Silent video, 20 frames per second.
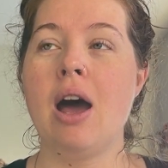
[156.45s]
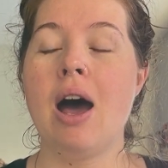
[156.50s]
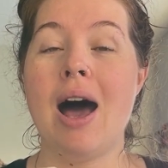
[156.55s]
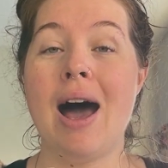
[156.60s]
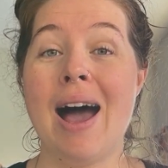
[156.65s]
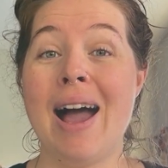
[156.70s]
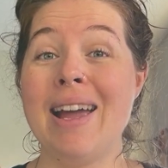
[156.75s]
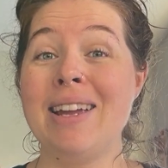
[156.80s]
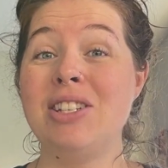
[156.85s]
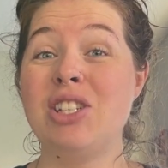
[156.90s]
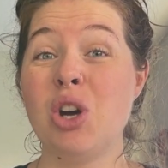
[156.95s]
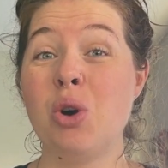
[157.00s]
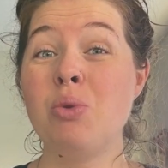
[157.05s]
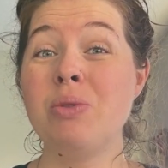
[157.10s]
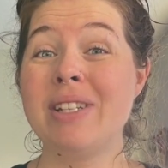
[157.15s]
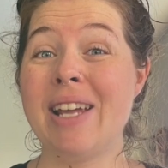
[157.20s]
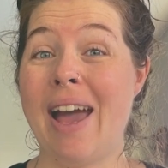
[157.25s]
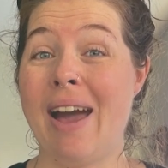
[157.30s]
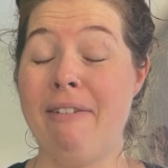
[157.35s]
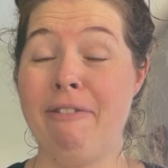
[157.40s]
I don't
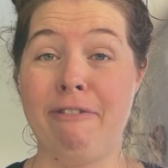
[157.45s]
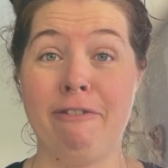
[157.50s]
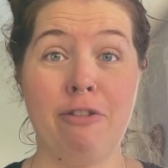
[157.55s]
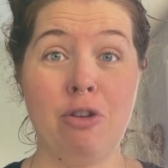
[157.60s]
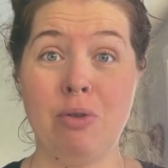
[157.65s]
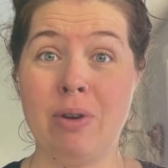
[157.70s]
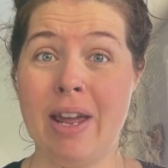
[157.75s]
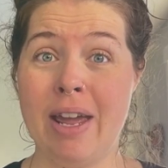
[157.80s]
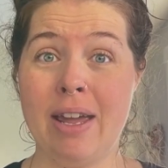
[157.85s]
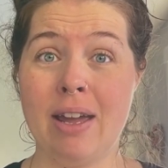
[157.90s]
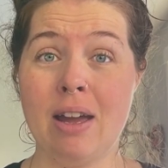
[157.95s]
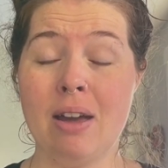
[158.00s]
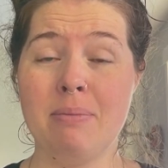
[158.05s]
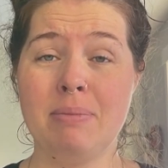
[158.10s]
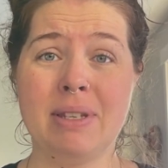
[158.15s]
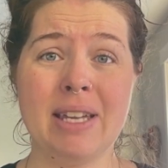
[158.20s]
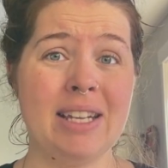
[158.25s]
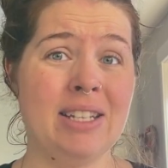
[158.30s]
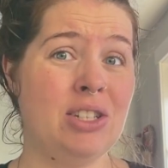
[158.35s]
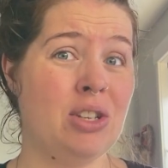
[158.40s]
have food
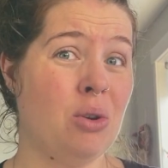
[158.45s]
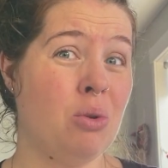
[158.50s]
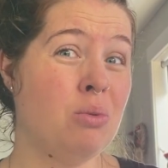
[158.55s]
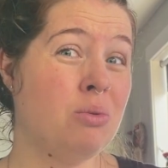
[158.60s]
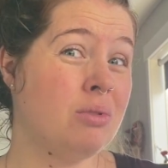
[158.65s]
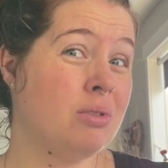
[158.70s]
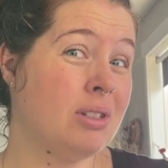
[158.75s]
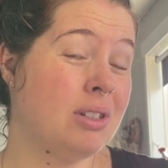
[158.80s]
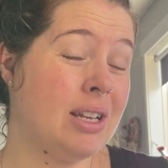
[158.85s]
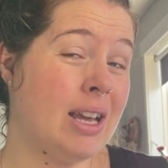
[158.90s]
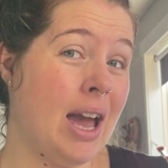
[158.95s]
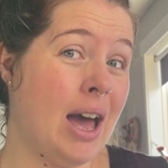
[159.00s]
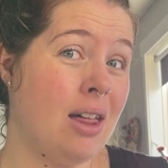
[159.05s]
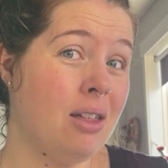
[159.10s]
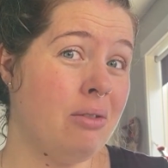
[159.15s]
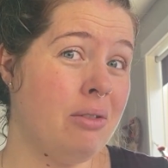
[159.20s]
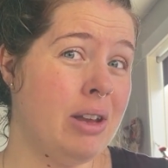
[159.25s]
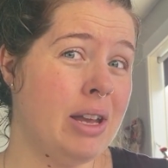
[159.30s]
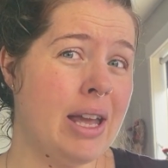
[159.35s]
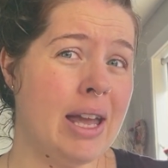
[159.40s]
hang-ups. I don't
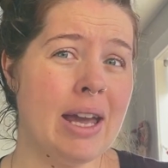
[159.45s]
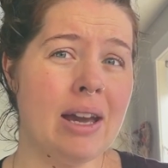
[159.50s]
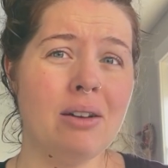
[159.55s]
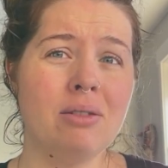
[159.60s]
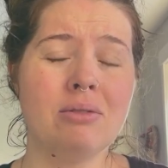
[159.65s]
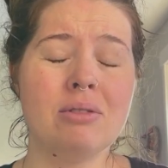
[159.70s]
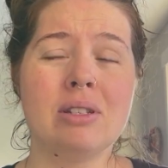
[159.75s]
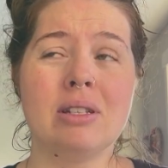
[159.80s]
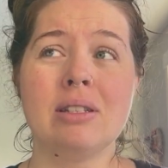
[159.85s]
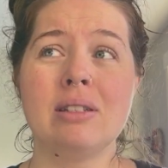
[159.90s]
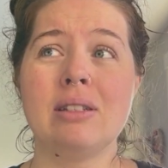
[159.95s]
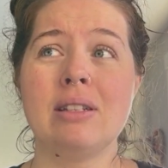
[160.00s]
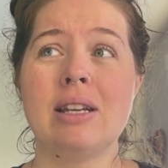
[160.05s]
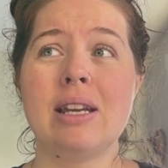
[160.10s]
calorie count